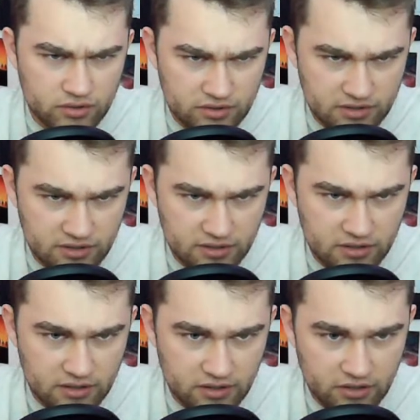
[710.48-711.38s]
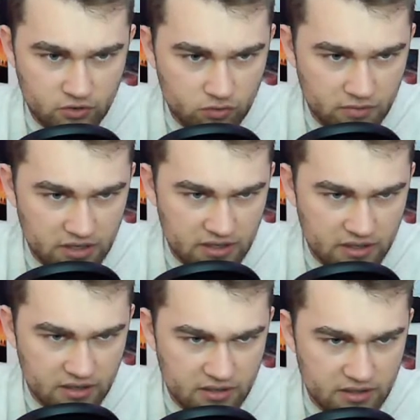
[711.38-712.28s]
Let's see. Go,
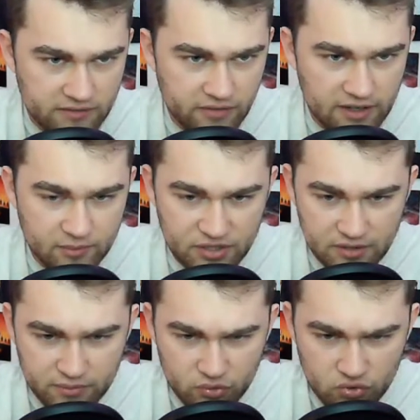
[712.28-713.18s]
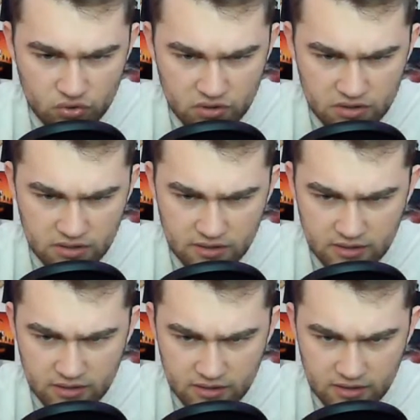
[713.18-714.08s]
man. Invite people.
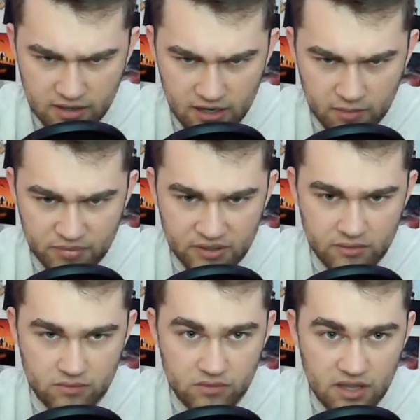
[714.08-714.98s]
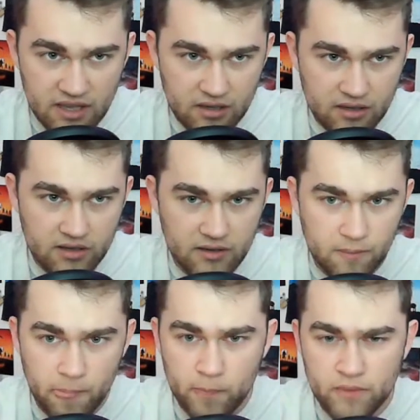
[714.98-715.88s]
Copy link.
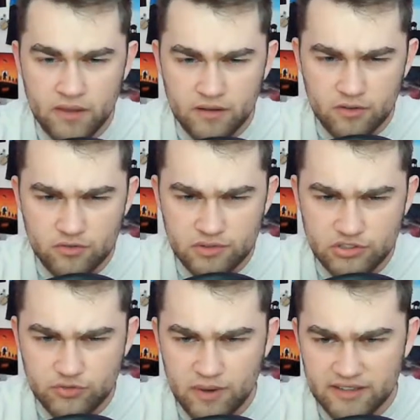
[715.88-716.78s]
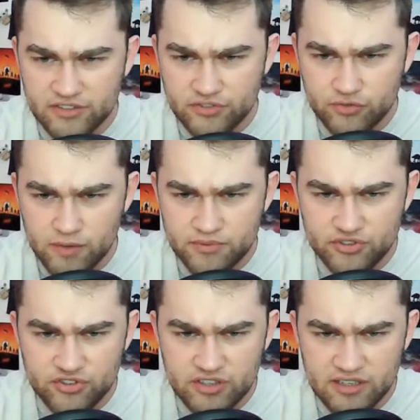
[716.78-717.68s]
Go into my
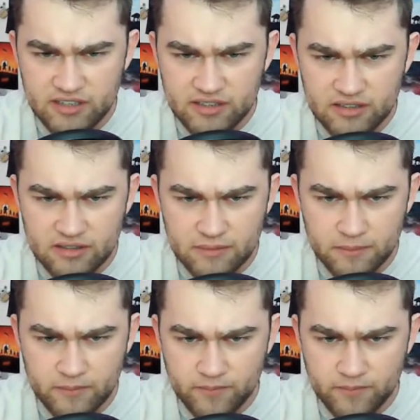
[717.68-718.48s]
description.